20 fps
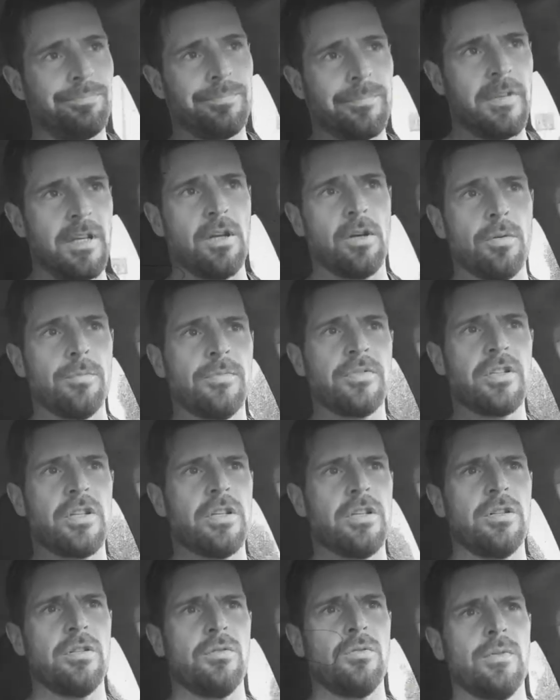They come to
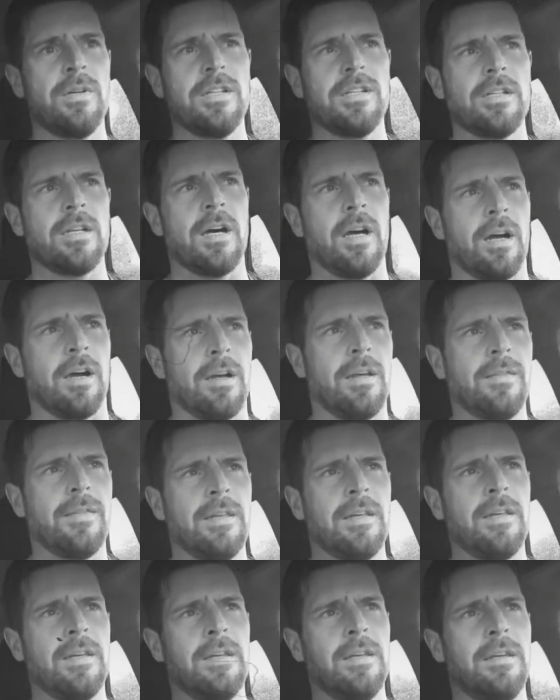your window and
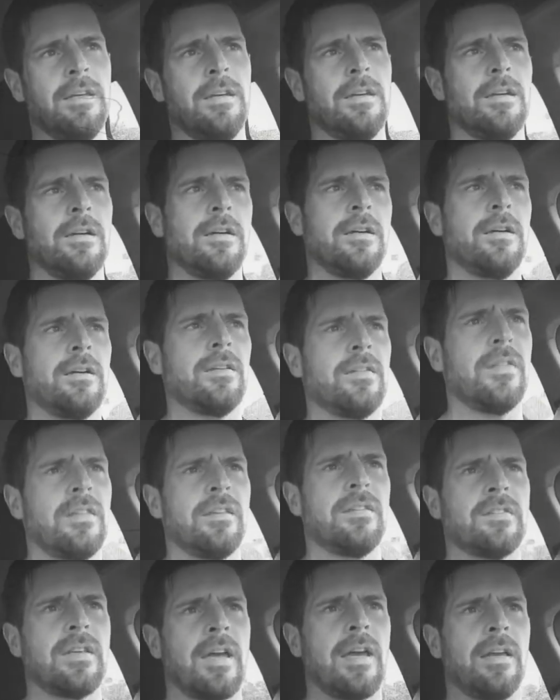they
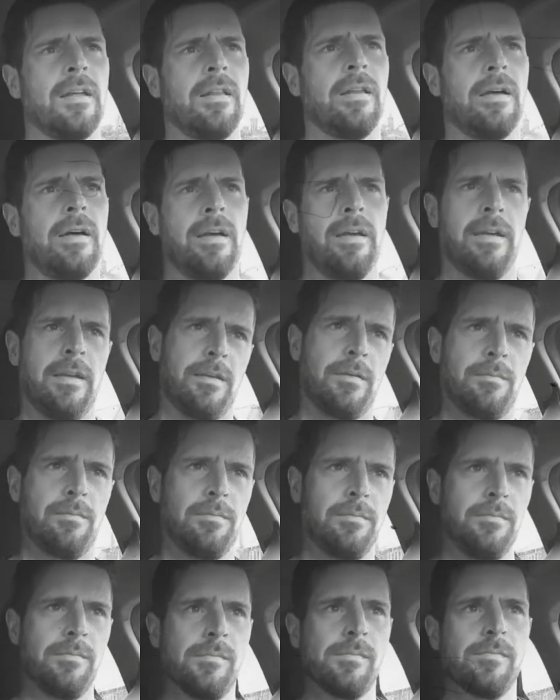say, like,
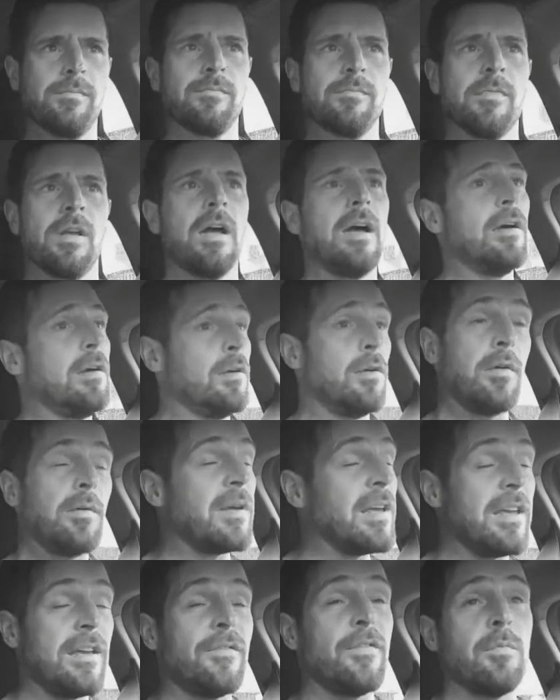
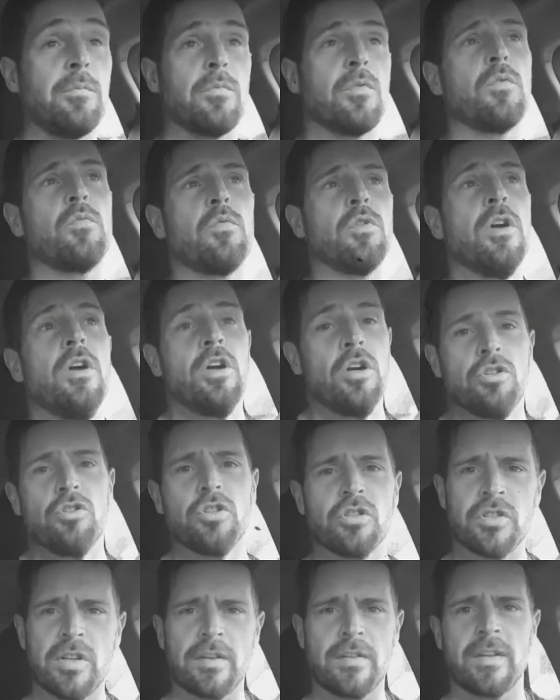even
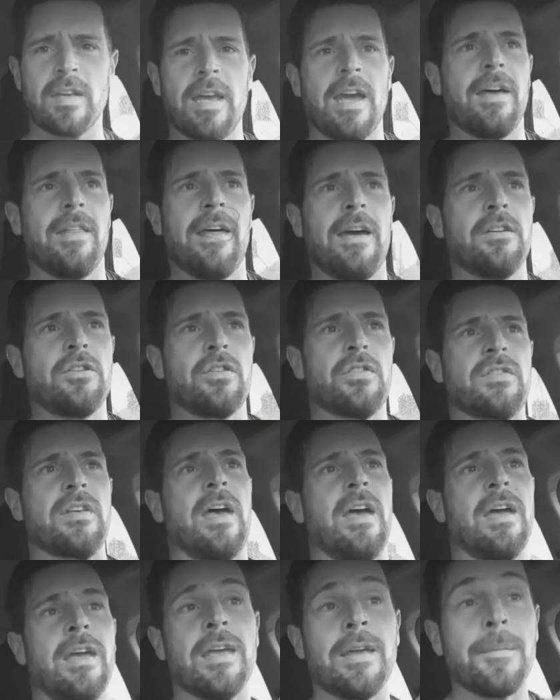just as they get there, just
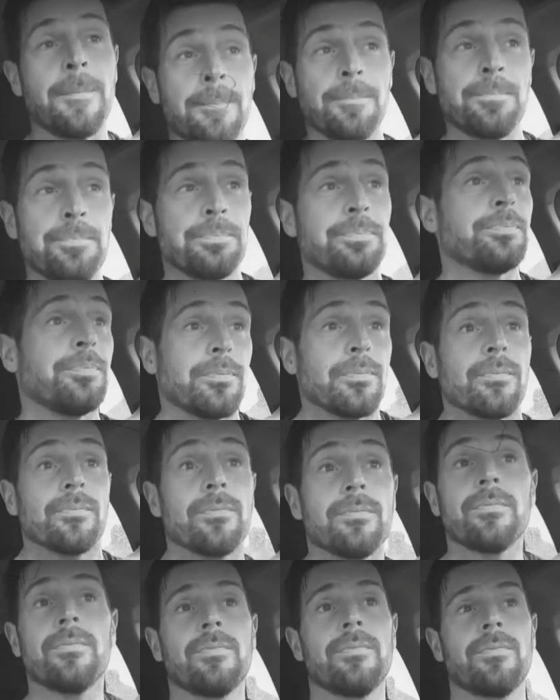say,
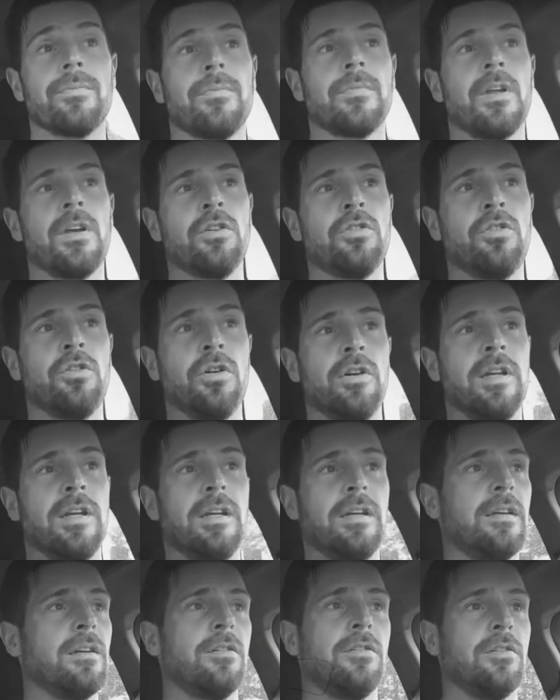good
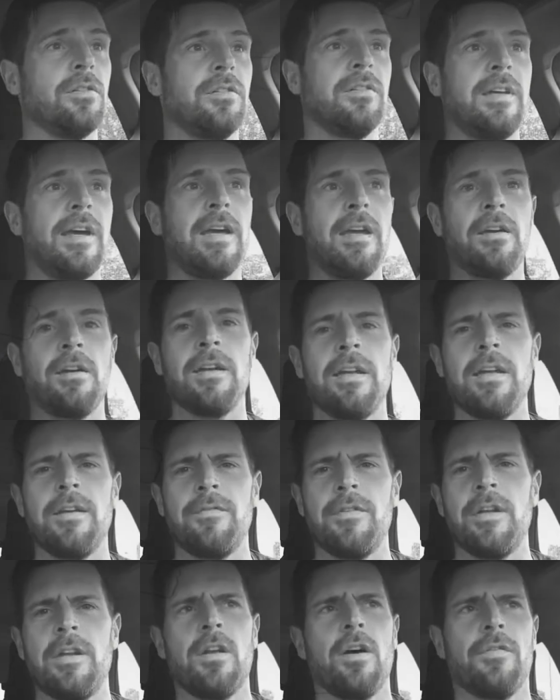day, good
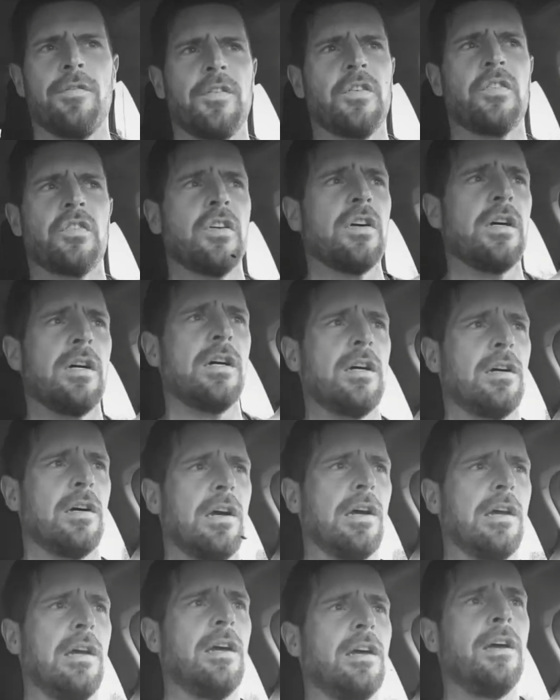evening, officer,
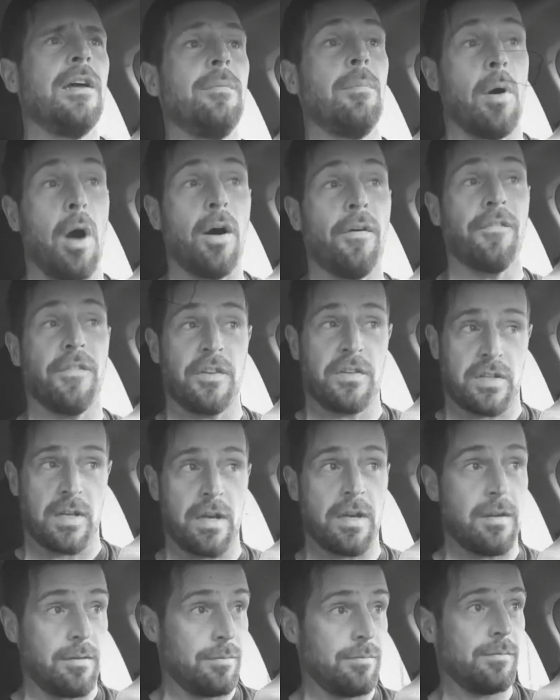
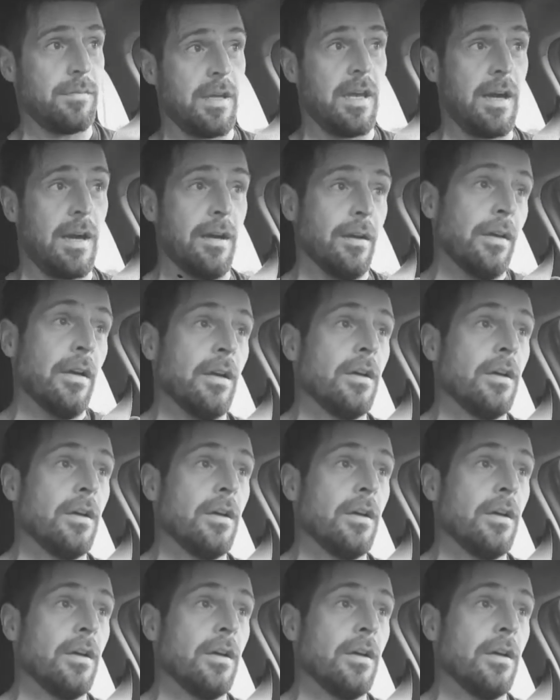officer, yeah?